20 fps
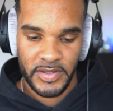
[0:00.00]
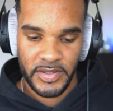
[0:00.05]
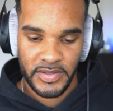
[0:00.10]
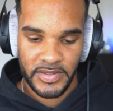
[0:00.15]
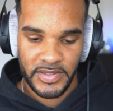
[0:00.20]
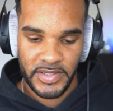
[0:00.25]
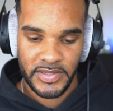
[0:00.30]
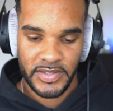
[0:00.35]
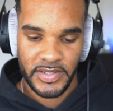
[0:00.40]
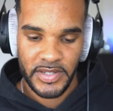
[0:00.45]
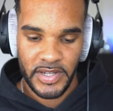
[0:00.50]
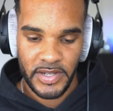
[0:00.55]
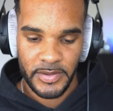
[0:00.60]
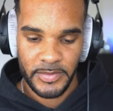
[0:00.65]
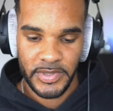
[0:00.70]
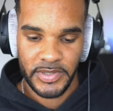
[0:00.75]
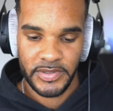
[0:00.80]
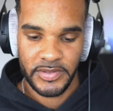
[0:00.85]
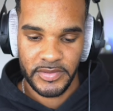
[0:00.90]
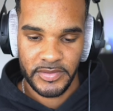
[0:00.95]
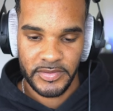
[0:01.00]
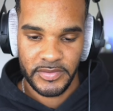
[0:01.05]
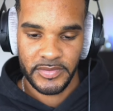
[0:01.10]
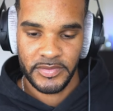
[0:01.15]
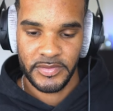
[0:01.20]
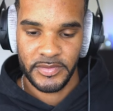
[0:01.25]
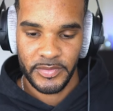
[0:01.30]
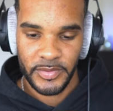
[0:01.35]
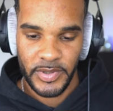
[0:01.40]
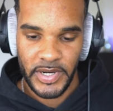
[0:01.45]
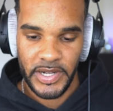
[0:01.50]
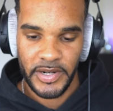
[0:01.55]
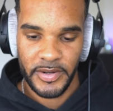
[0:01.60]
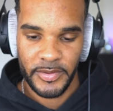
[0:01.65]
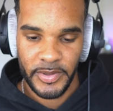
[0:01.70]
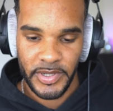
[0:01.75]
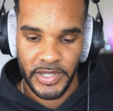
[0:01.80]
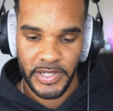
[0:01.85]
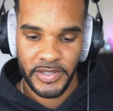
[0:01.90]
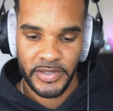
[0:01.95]
This needs to come in right
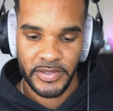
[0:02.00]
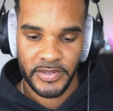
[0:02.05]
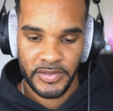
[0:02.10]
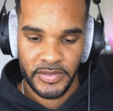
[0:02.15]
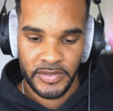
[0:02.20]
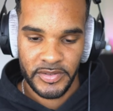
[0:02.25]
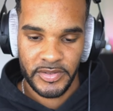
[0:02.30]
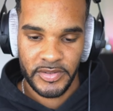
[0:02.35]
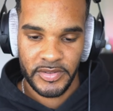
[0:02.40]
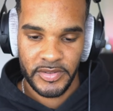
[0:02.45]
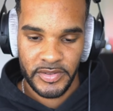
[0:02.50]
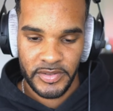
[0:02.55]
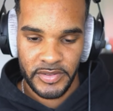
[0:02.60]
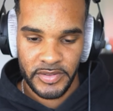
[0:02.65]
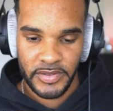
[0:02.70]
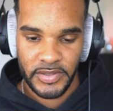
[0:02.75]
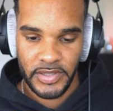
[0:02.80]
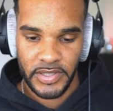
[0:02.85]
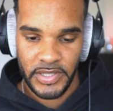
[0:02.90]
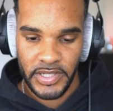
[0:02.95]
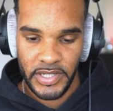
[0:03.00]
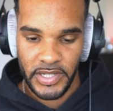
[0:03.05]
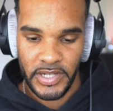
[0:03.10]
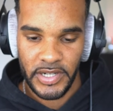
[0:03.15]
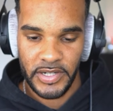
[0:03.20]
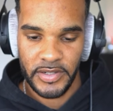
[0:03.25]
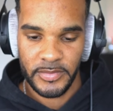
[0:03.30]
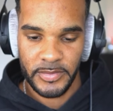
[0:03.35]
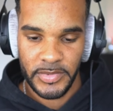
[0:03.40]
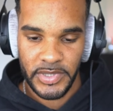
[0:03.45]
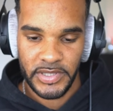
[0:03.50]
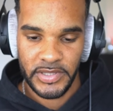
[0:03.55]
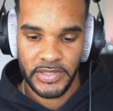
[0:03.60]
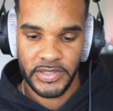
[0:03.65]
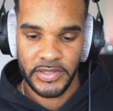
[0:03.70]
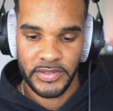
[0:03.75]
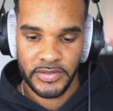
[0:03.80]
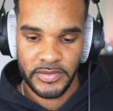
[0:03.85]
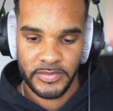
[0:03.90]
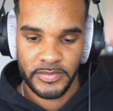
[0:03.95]
away, and then counter
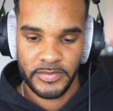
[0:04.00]
melody.